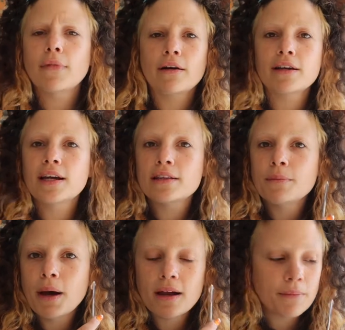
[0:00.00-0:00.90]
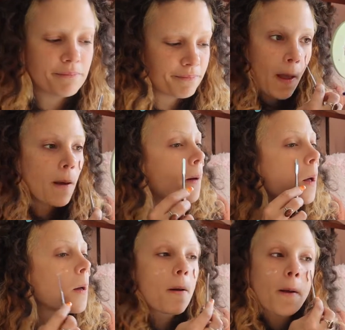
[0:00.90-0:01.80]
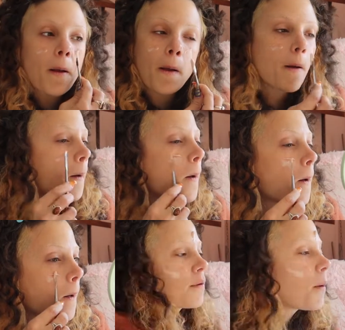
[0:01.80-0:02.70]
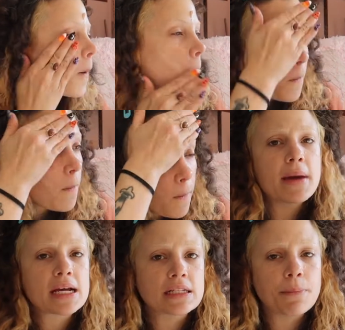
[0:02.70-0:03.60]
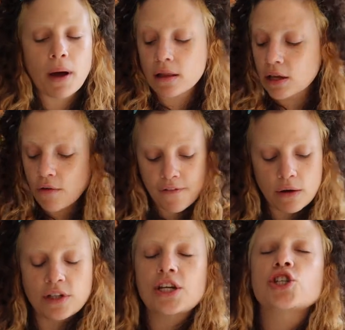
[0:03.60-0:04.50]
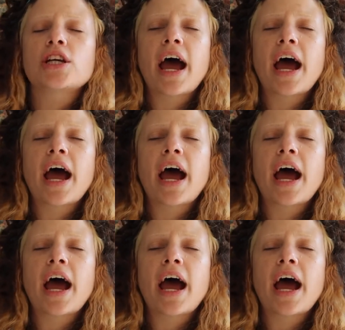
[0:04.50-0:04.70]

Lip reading: I already hit the bottom. The primer is down and now I'm gonna mix up a little foundation.